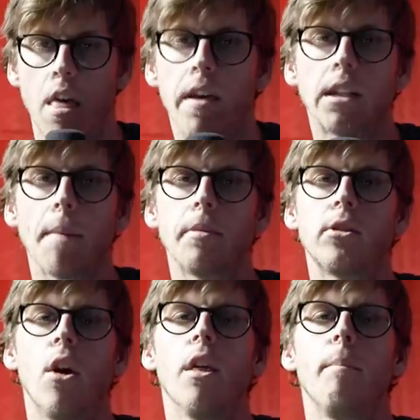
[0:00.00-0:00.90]
This
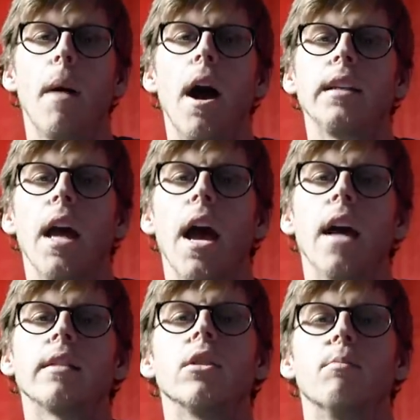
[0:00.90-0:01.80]
episode of the
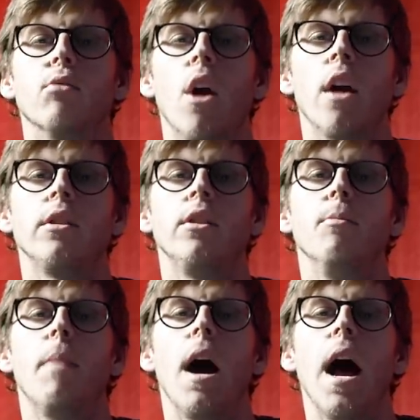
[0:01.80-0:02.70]
podcast is brought to you
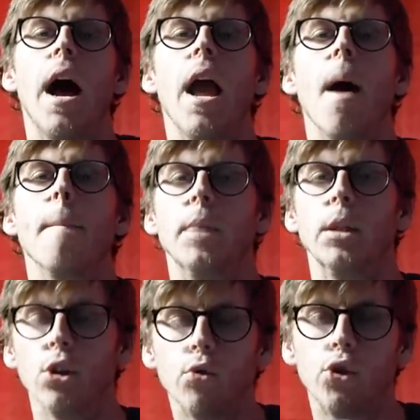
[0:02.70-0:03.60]
by
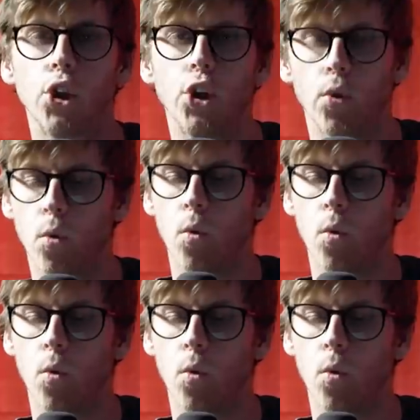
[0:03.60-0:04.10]
Blue Chew.